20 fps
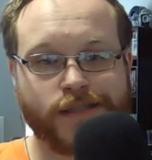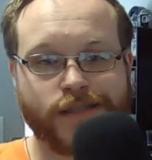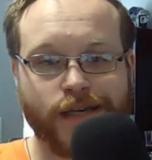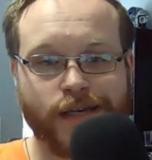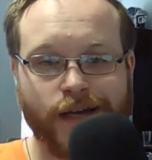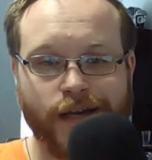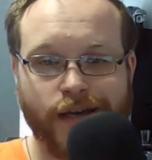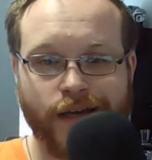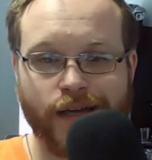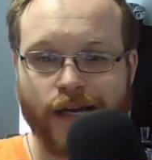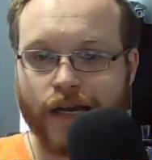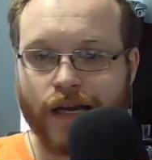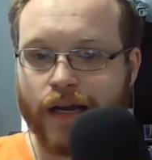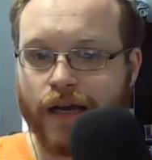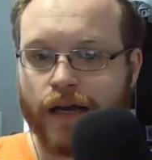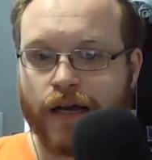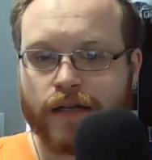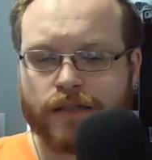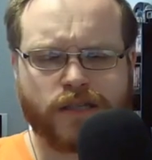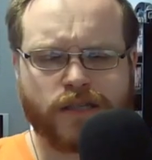say
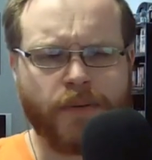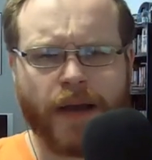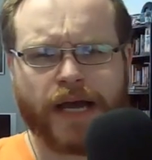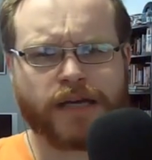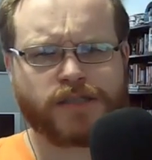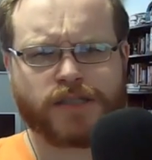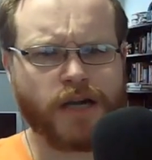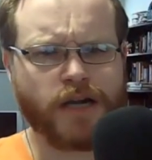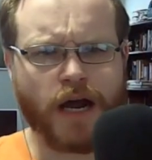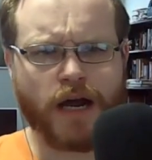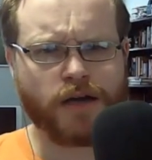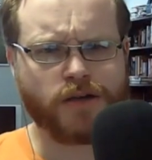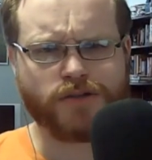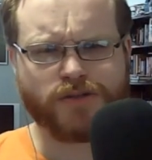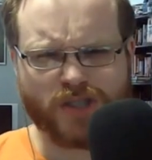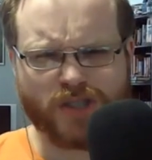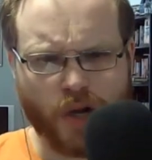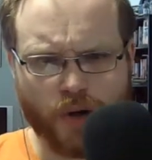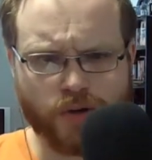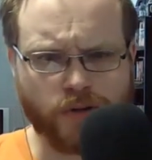Sebastian Aho
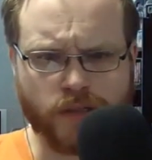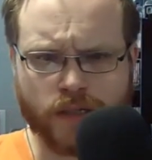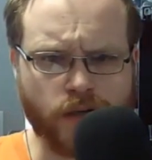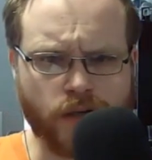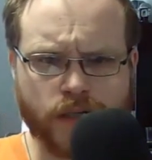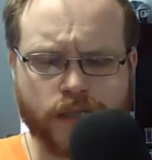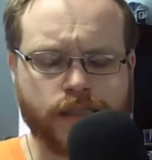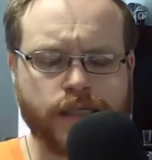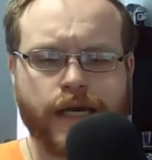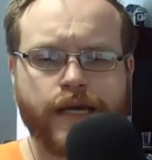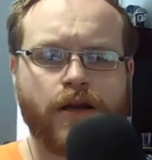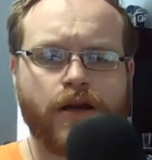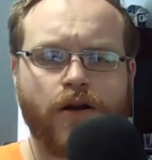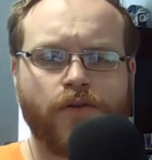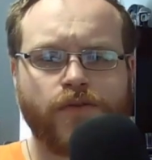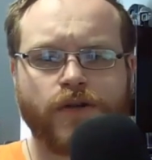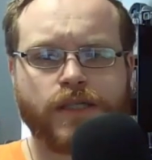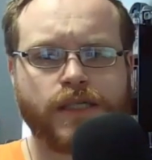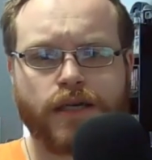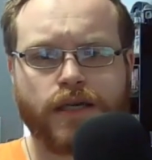is totally going to take
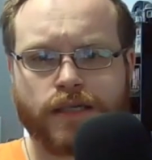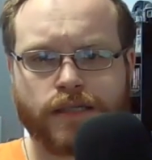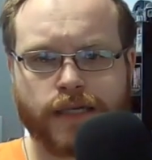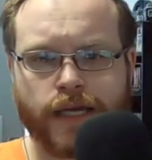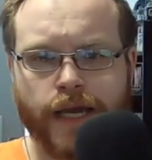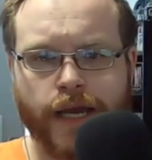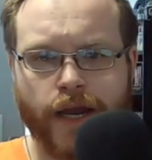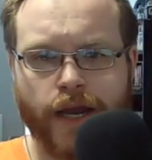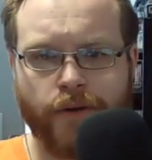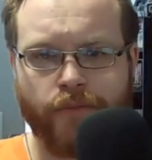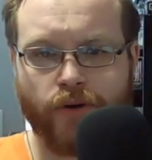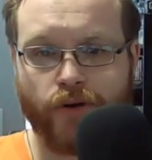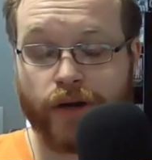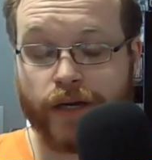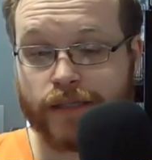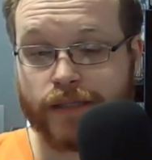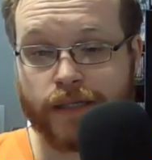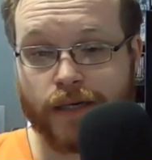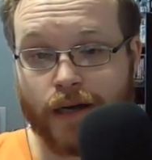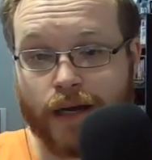over this game or
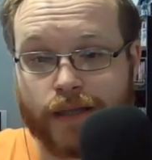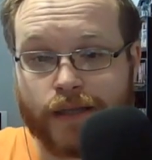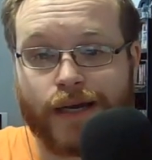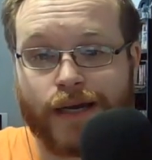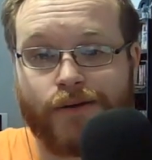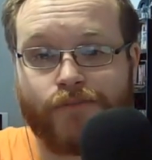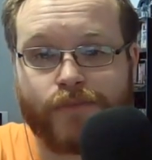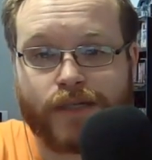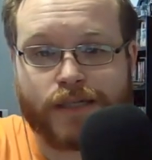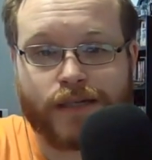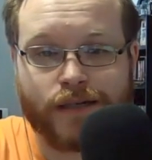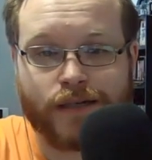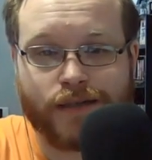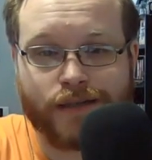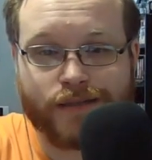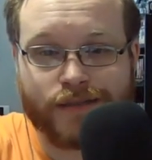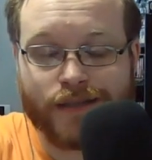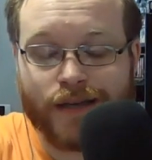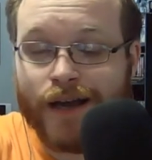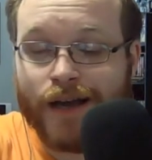anything like that,
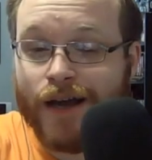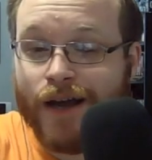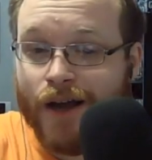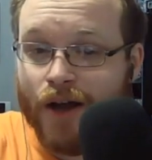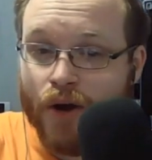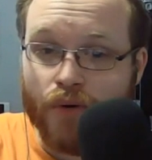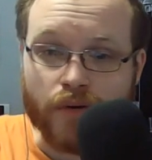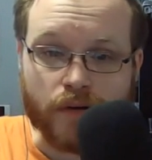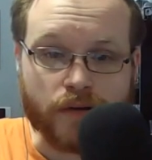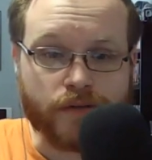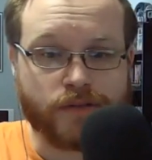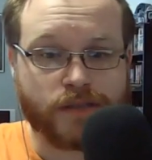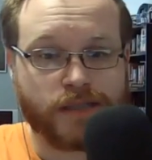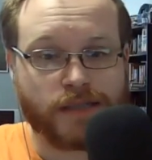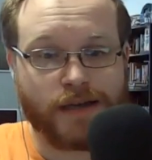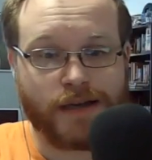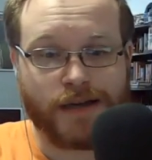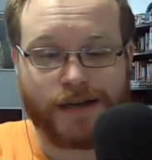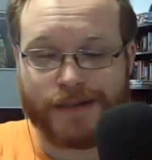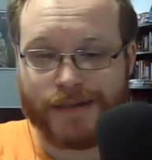because we've
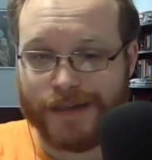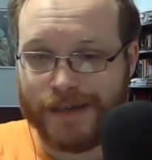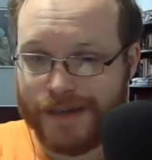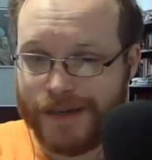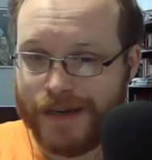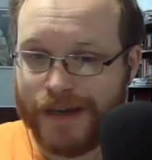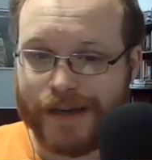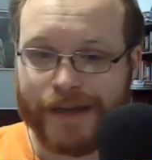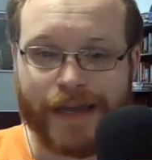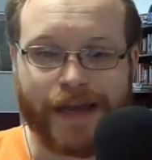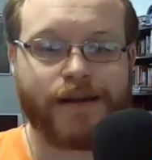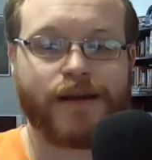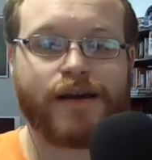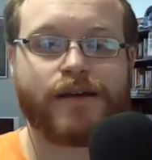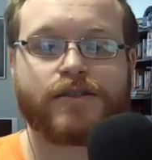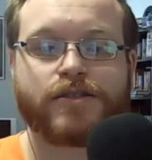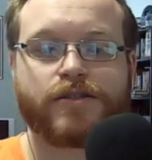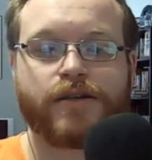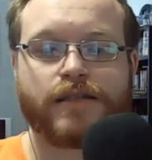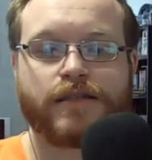seen, again, I
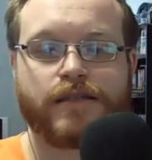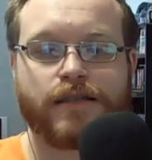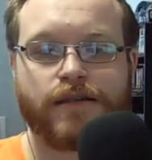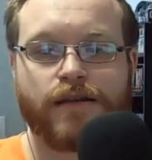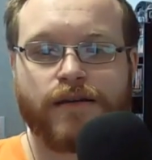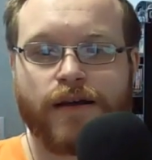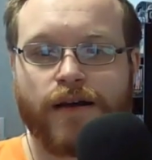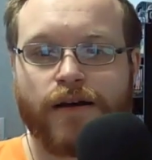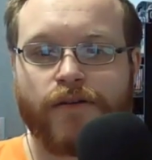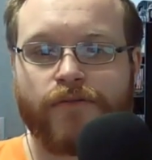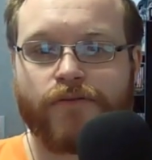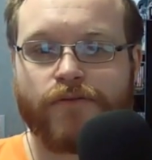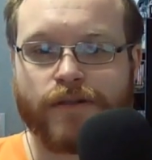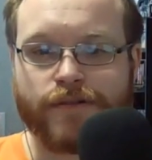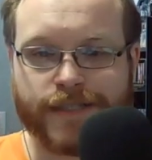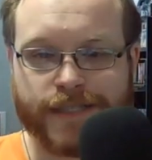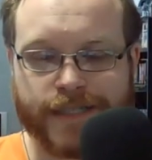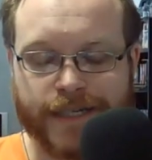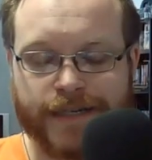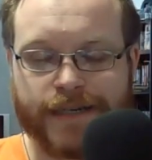cannot stress it enough,
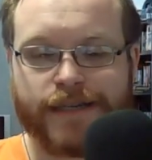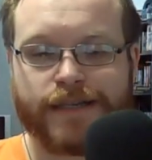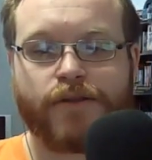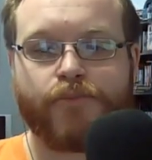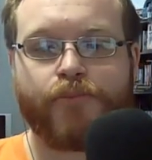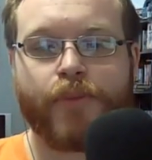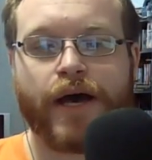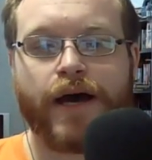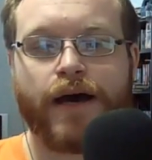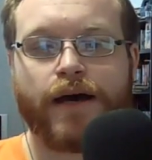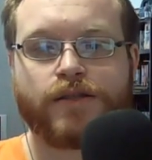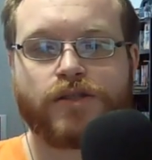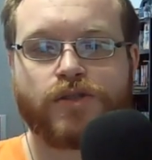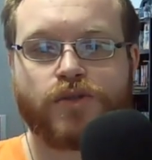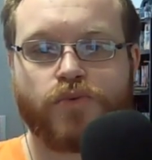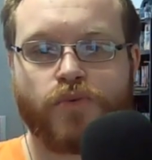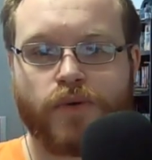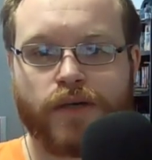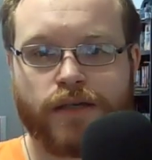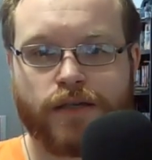we've seen it in the
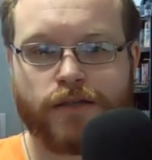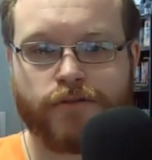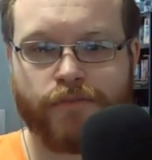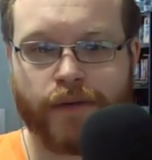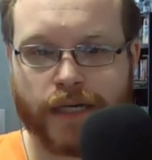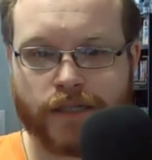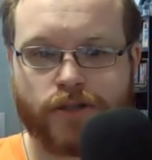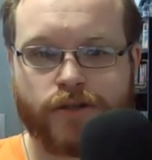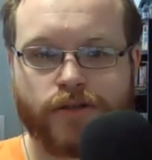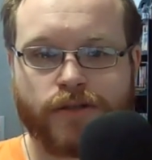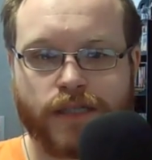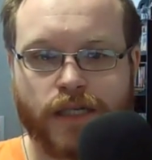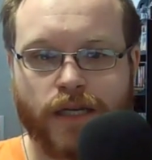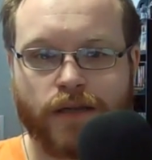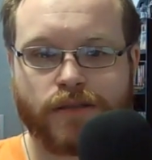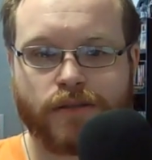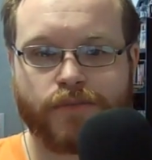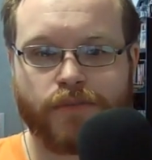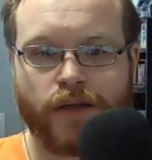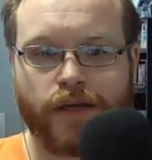past with Metro
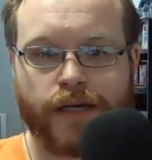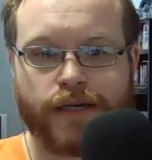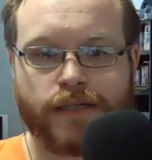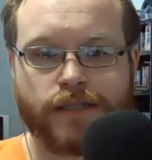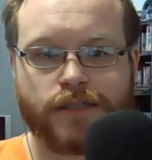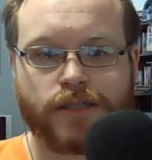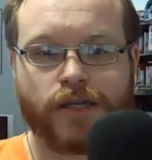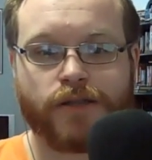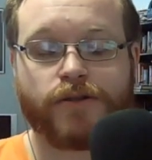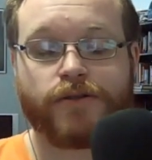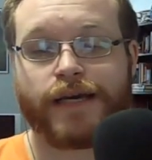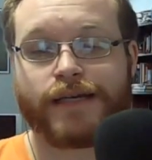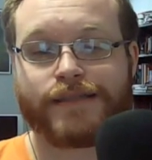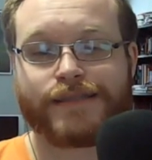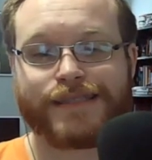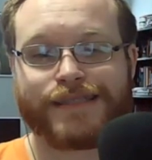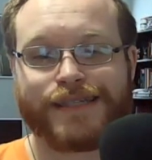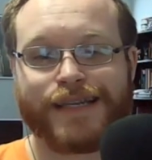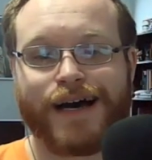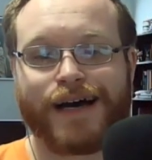teams playing each other,
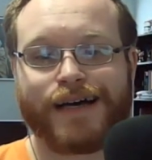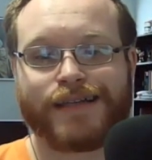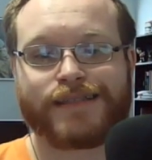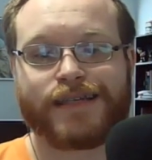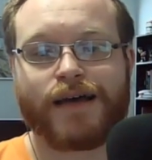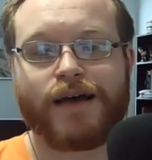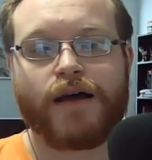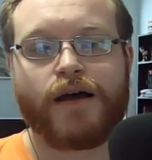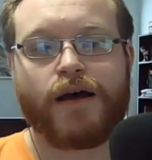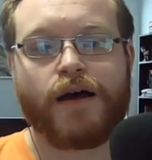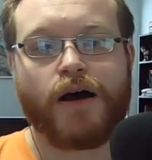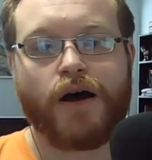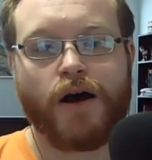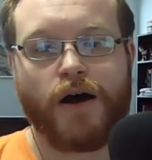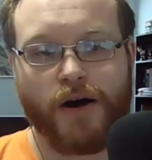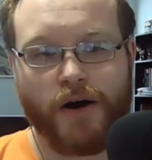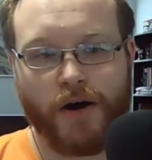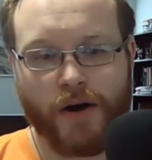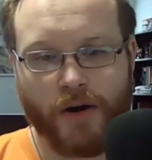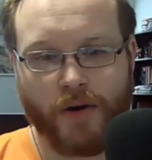that's not
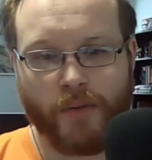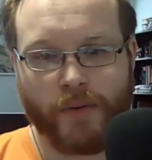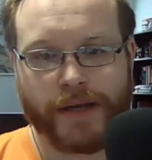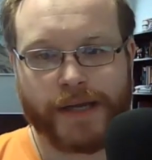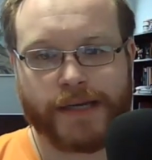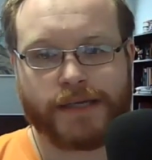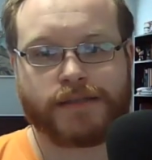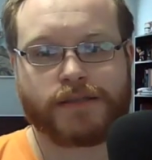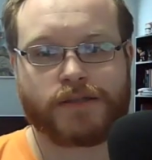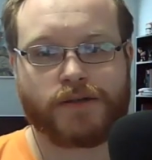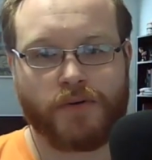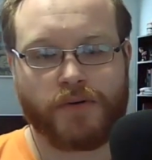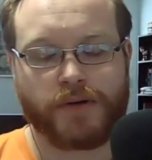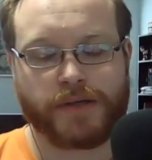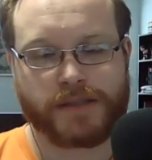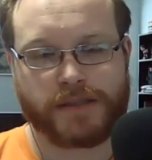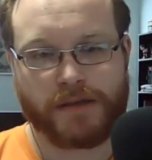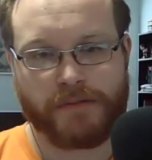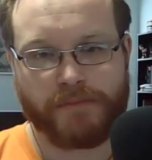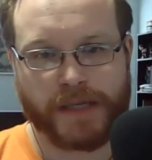always
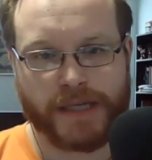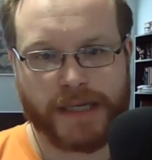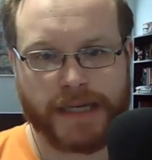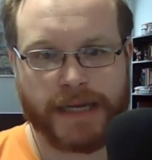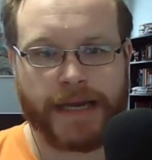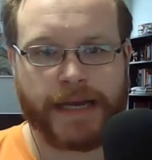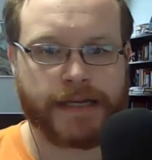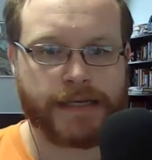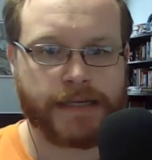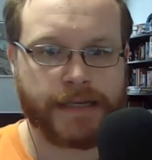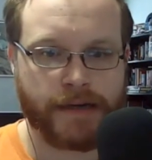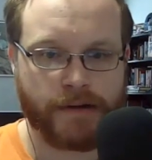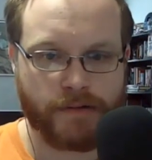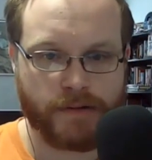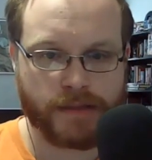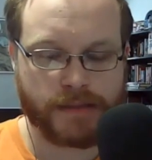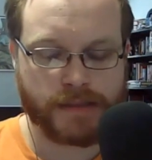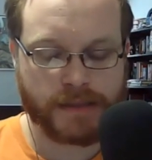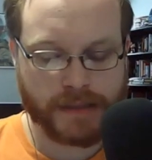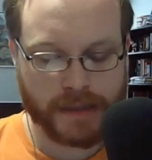going to be a
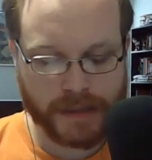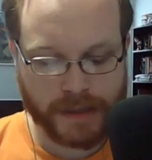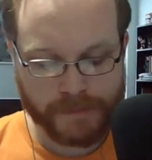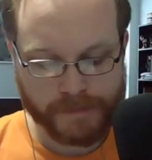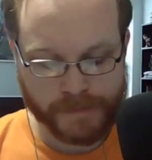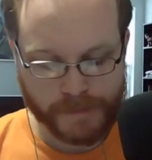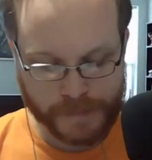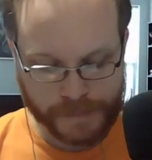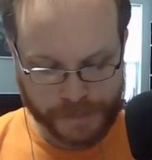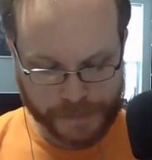guarantee.